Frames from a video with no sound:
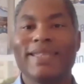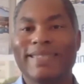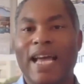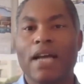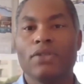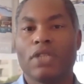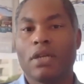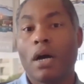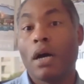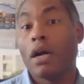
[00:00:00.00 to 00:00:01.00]
this
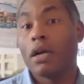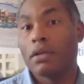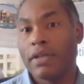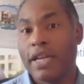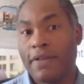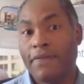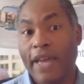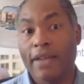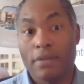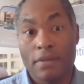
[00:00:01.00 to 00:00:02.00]
housing are, in
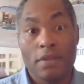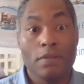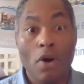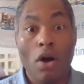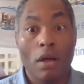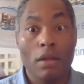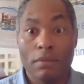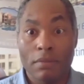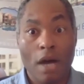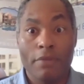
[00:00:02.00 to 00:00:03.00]
effect, small
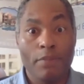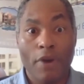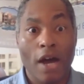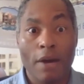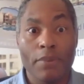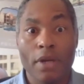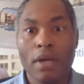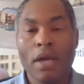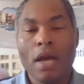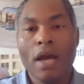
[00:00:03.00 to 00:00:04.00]
mom and pop
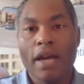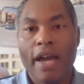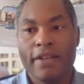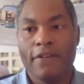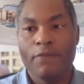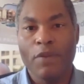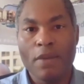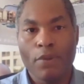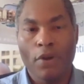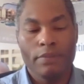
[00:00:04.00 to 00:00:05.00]
kind of
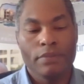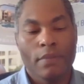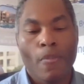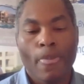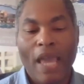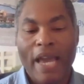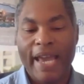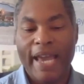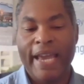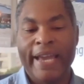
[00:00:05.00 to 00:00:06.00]
people.
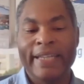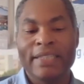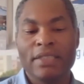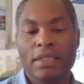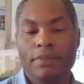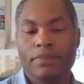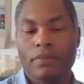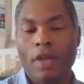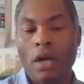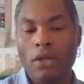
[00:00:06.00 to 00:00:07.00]
And
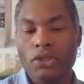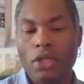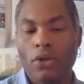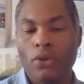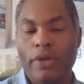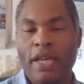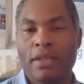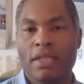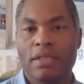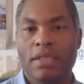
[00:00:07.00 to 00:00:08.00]
also in
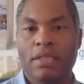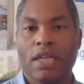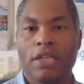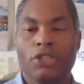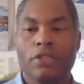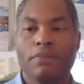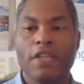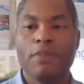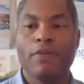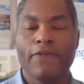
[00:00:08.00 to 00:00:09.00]
this discussion,
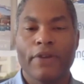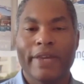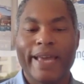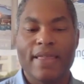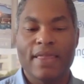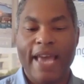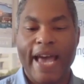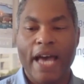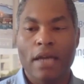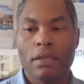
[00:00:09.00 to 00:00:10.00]
people forget
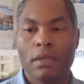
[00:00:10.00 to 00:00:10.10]
that